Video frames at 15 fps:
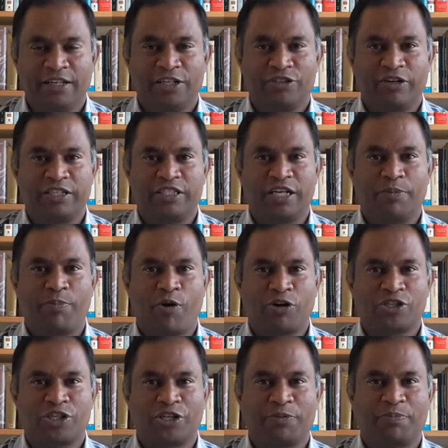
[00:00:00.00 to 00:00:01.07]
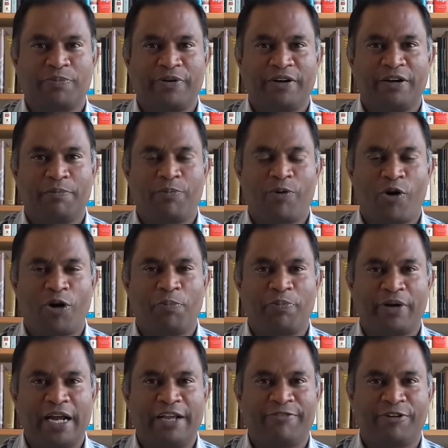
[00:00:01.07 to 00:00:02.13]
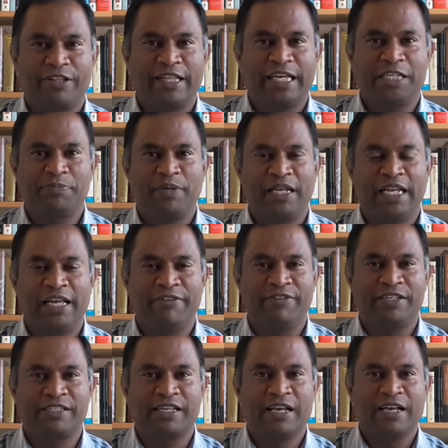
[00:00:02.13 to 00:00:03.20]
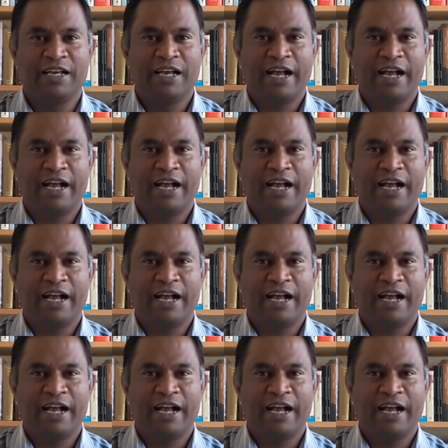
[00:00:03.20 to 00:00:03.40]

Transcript: So, as the Apostle Paul prayed for these believers,